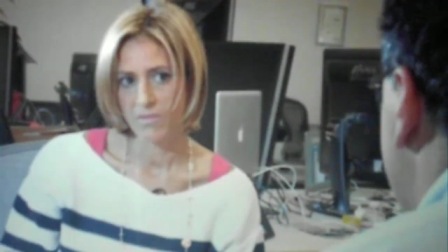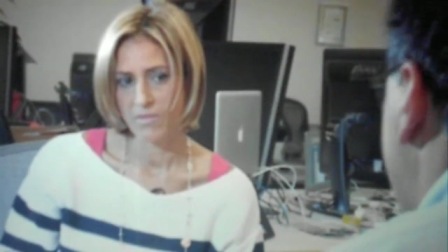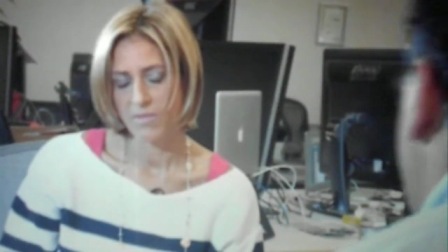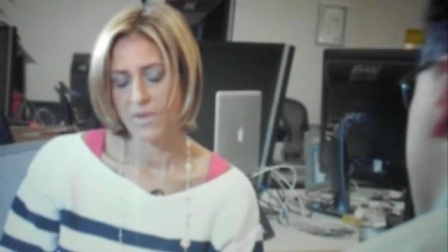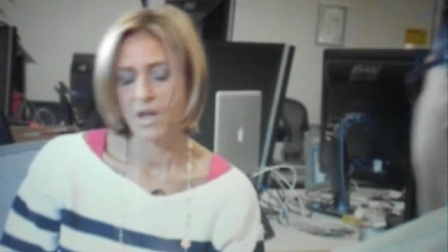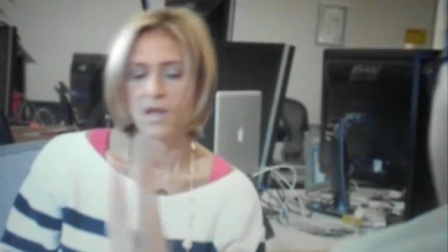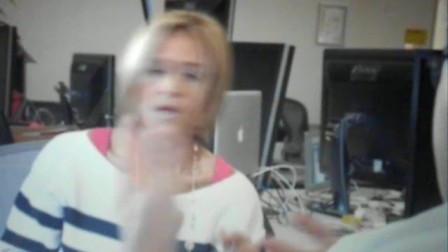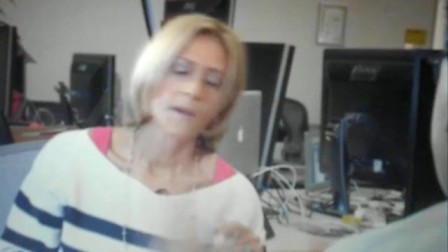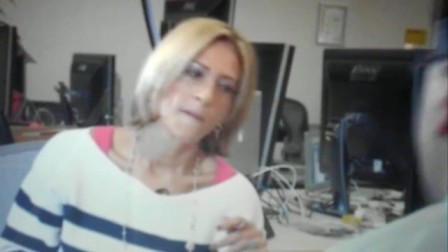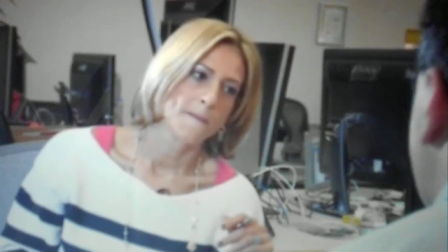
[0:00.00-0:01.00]
And what that
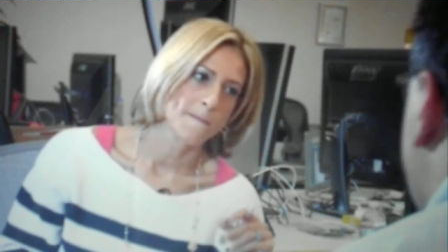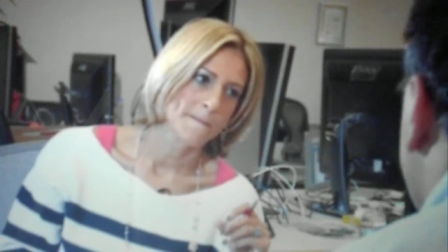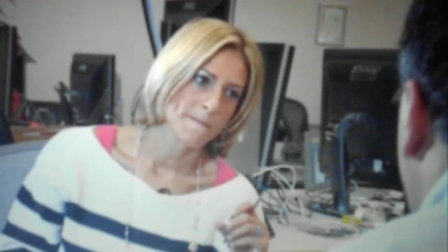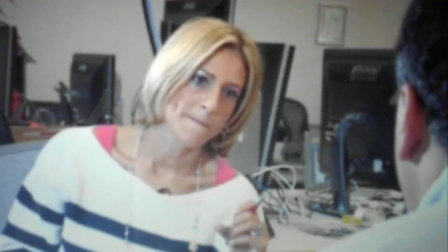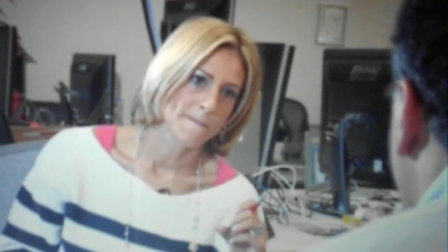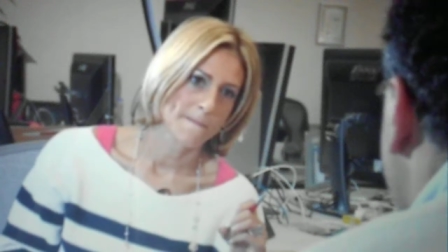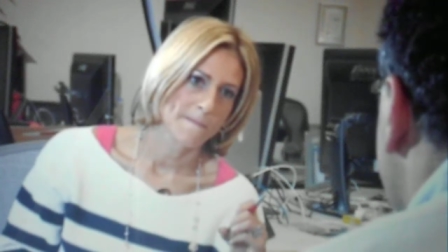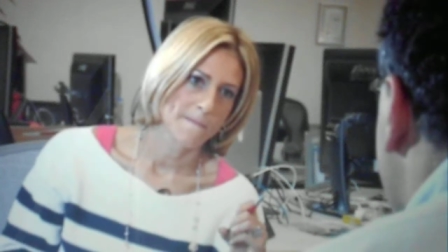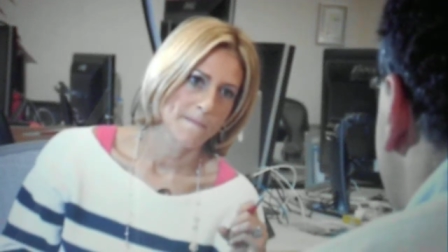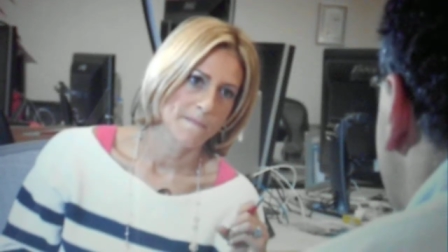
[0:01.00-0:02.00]
does is it
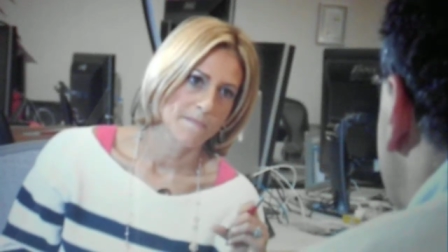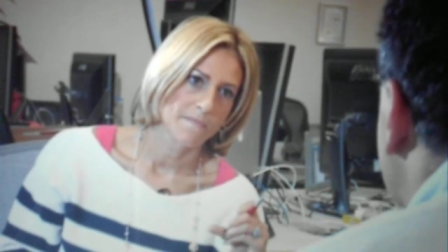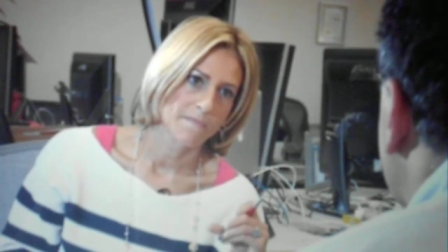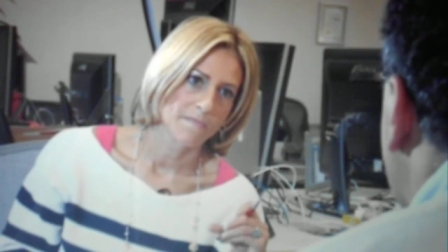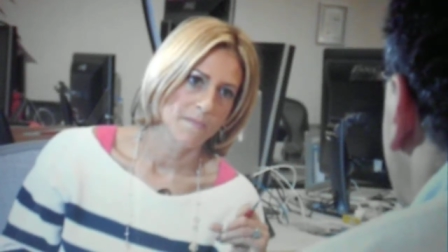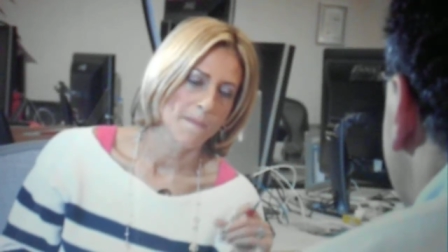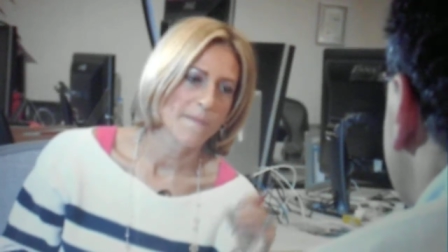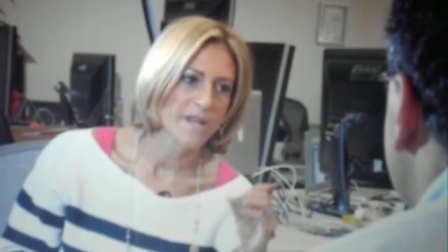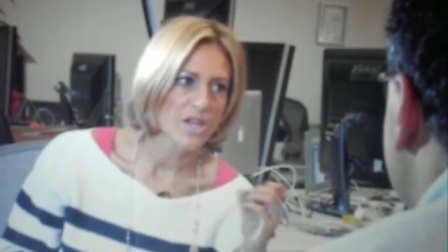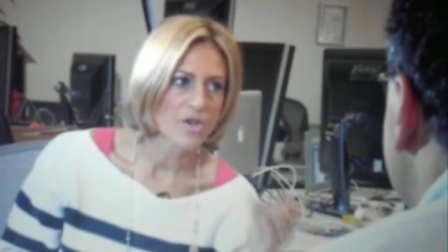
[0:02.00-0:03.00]
creates a story.
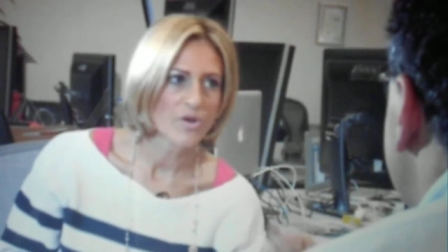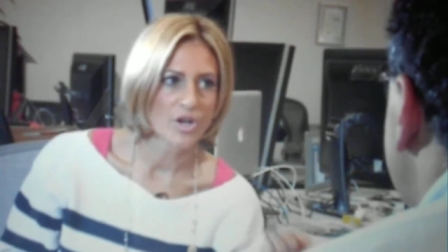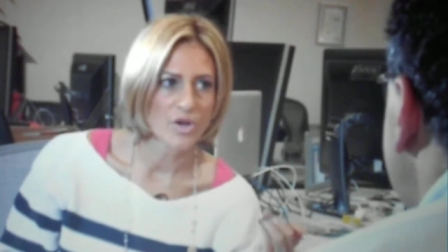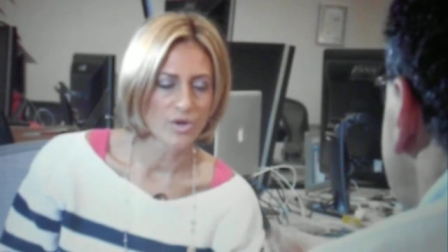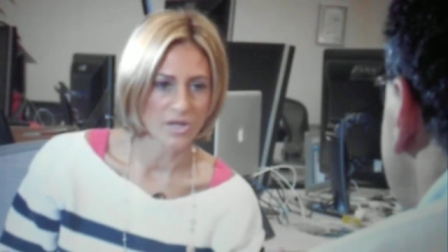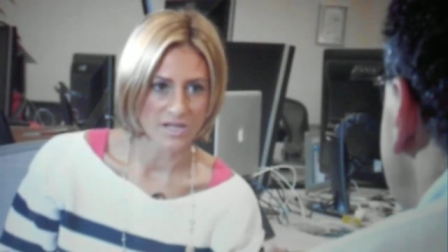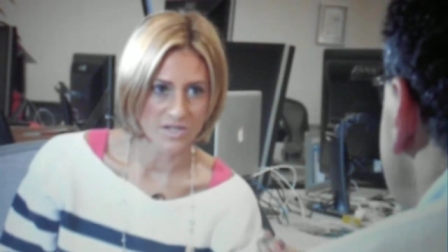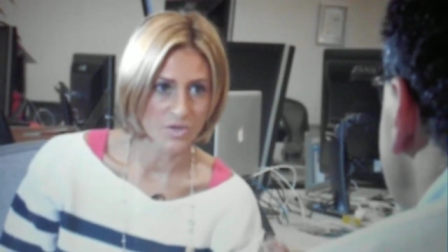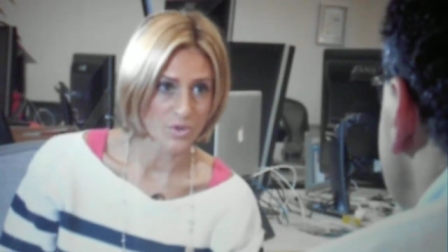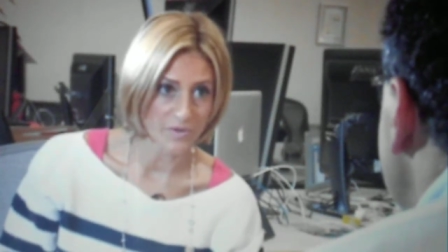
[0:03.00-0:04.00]
But you can call it a
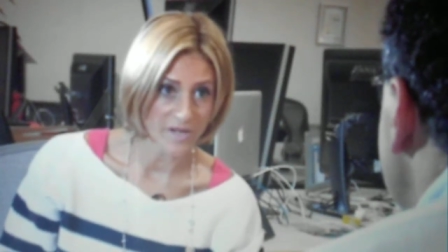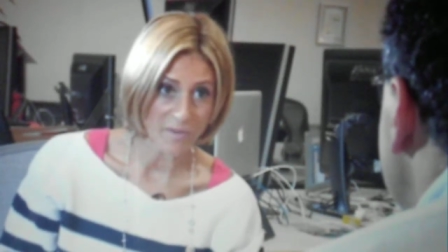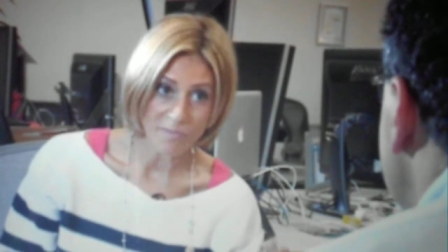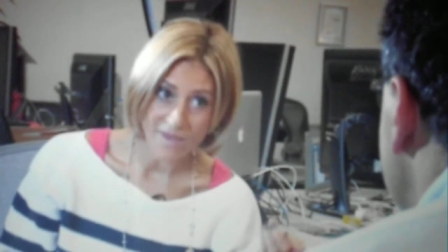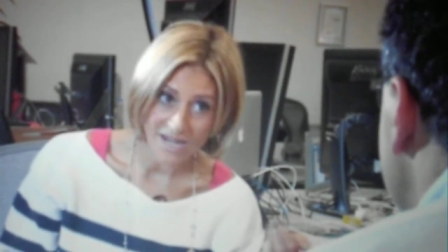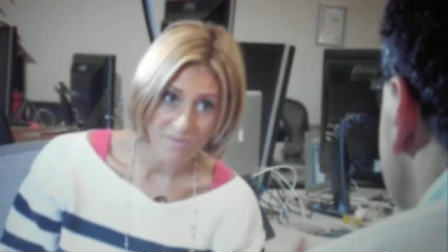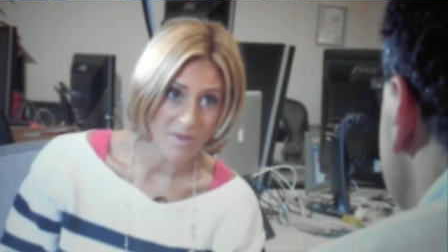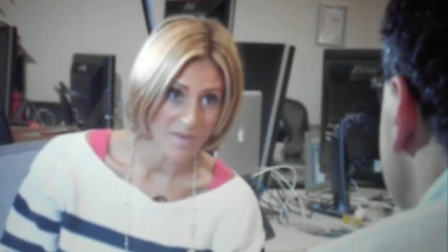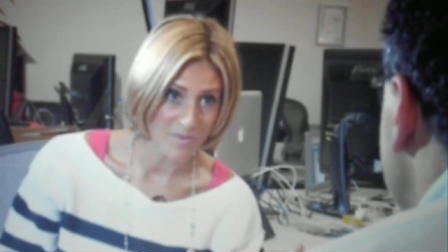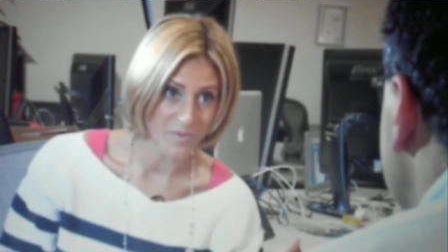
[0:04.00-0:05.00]
story. Many
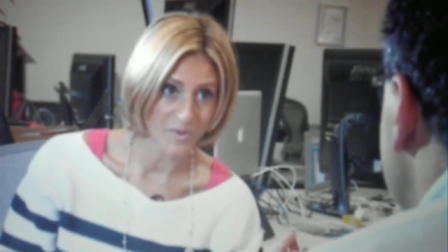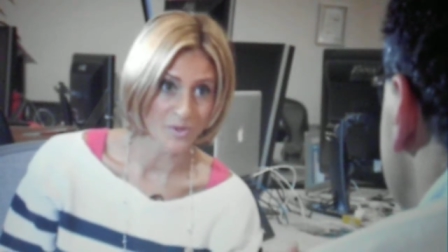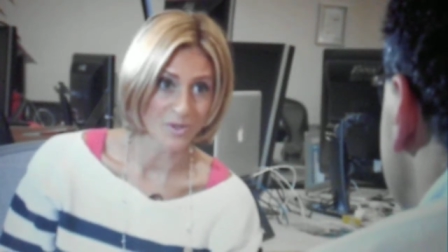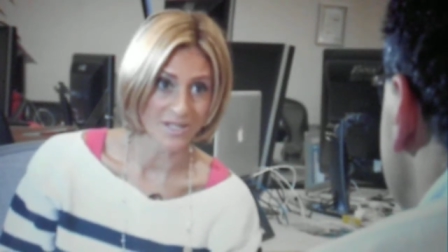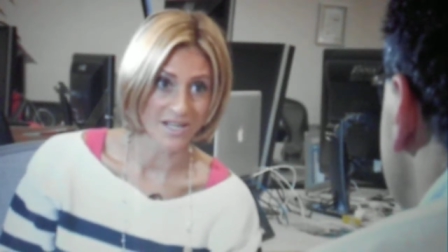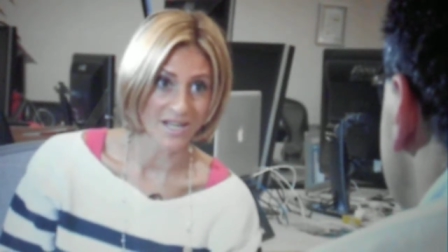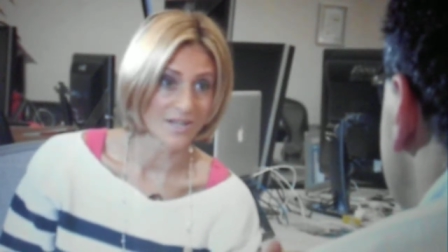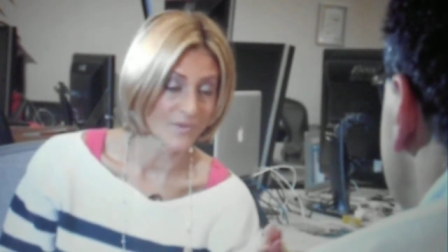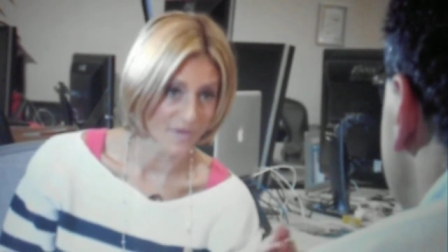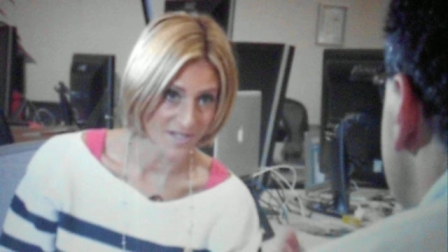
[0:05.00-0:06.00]
people would call it
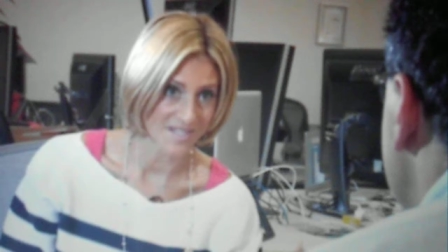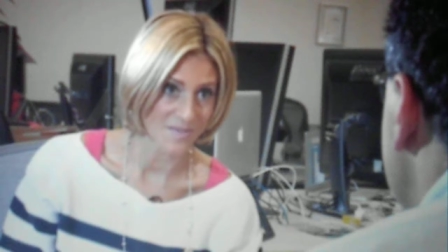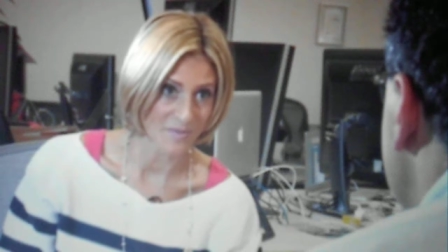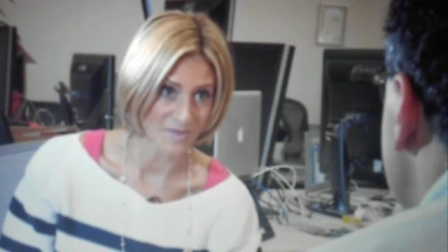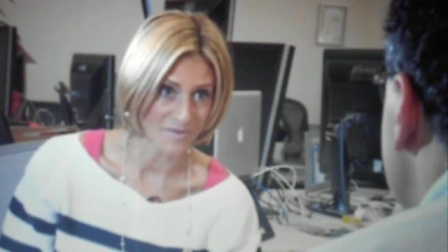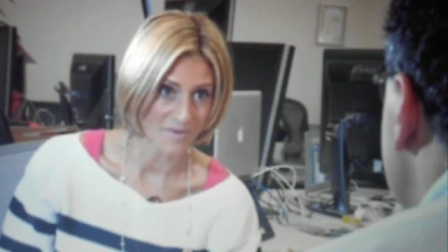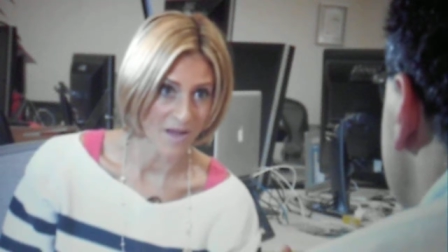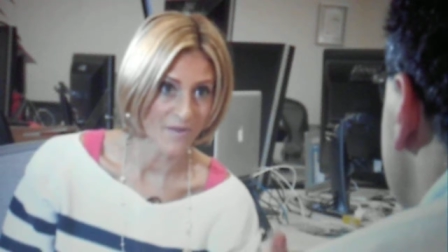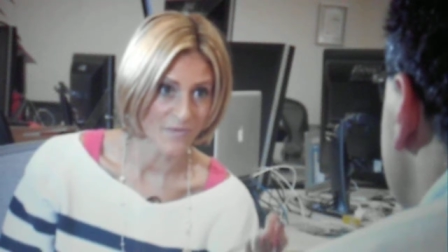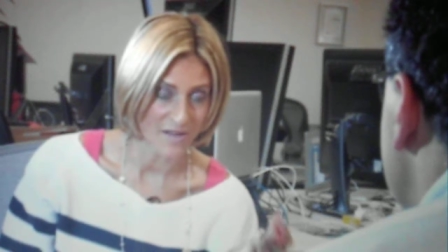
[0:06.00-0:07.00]
an advertisement,
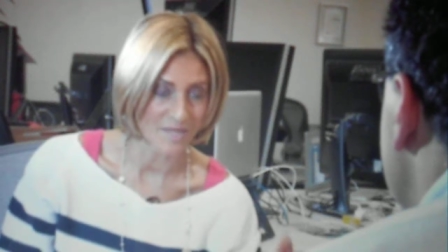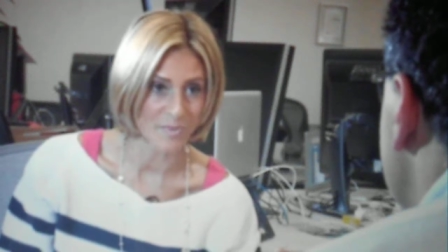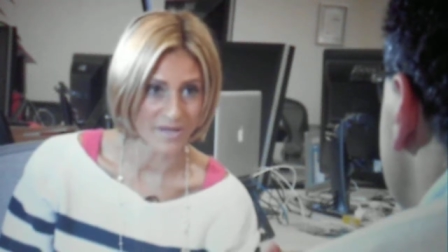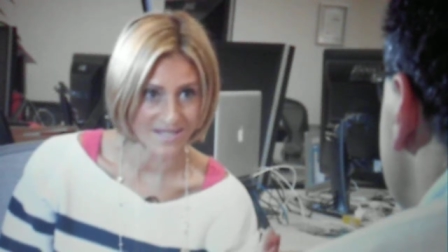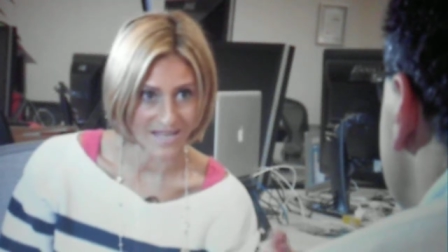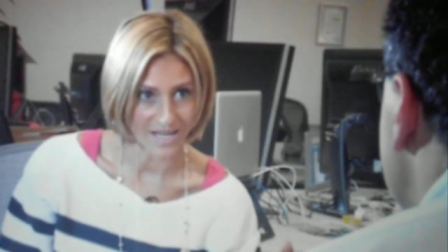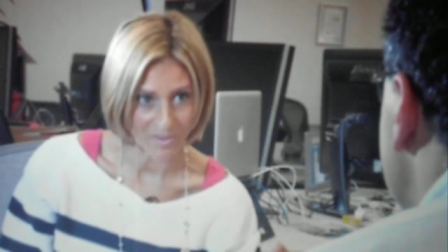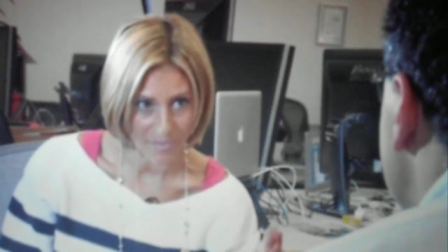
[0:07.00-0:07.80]
and Facebook is getting